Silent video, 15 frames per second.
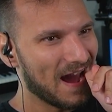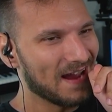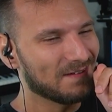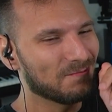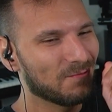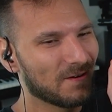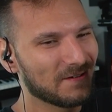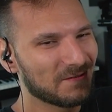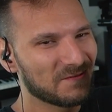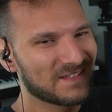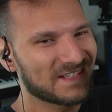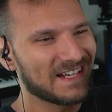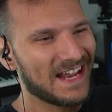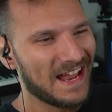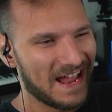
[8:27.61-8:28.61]
I wonder
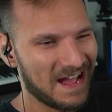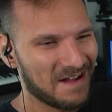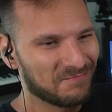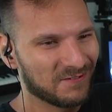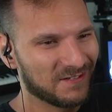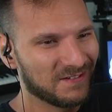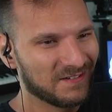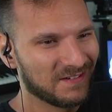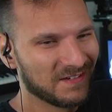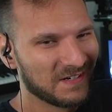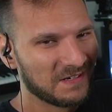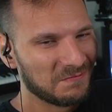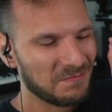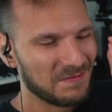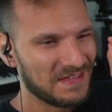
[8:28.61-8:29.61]
what's going to happen
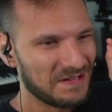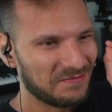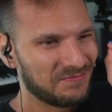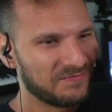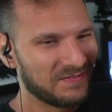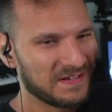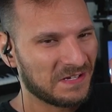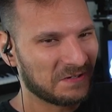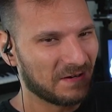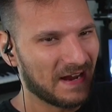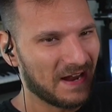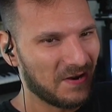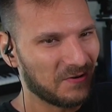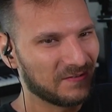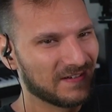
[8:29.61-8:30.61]
when they figure
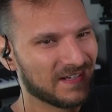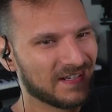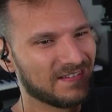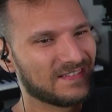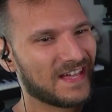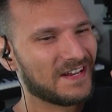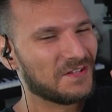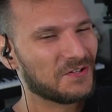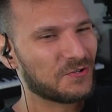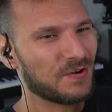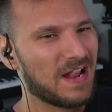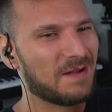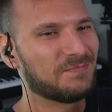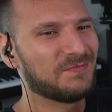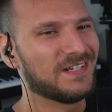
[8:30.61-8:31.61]
out that
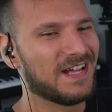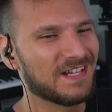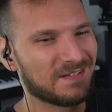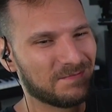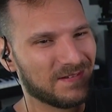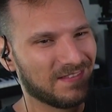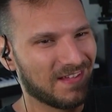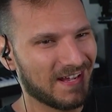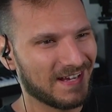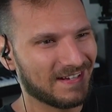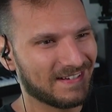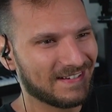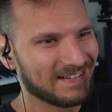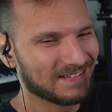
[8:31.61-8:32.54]
Entrapta has been, like...